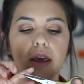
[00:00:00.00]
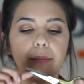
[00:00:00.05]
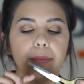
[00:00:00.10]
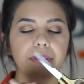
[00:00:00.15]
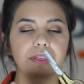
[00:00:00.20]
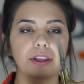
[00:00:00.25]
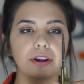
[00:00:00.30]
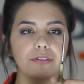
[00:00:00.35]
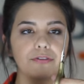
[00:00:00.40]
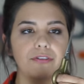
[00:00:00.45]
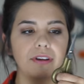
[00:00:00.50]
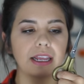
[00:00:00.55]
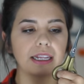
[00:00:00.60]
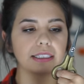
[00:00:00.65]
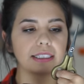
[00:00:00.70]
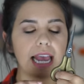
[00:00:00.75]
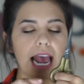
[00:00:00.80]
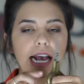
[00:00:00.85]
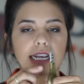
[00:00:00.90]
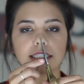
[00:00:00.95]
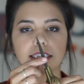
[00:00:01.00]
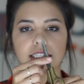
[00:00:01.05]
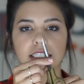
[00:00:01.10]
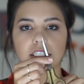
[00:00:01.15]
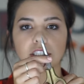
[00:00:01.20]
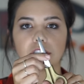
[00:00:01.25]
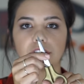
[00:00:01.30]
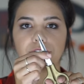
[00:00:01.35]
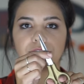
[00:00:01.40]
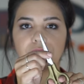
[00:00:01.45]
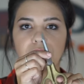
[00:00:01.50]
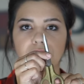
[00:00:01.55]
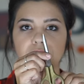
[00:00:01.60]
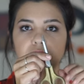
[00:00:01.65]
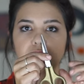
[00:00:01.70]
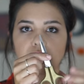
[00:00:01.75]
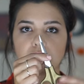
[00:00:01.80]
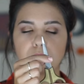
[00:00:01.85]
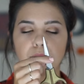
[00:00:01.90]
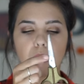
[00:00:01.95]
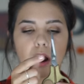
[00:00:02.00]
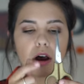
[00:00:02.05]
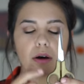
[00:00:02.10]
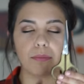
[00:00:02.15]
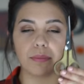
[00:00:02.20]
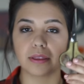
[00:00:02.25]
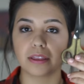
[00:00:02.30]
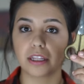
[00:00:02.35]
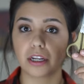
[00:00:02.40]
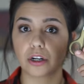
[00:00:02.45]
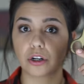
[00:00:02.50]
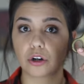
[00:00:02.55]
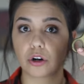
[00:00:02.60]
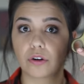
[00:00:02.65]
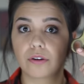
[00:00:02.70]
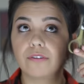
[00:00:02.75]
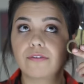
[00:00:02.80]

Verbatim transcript: But they're fantastic. They're very small, but they're